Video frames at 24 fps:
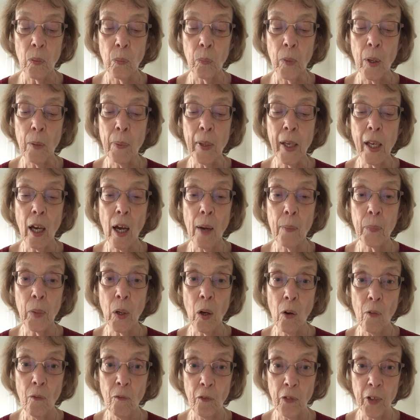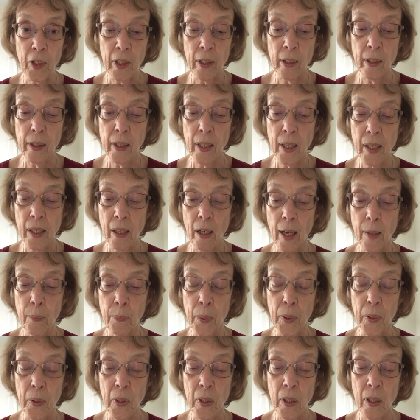we become confident
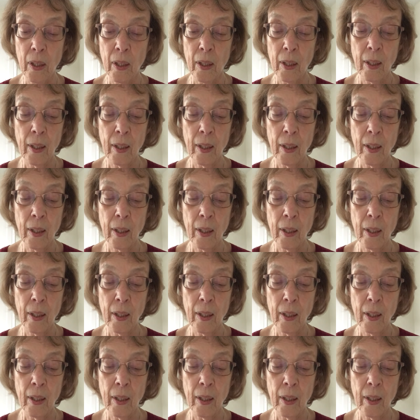disciples,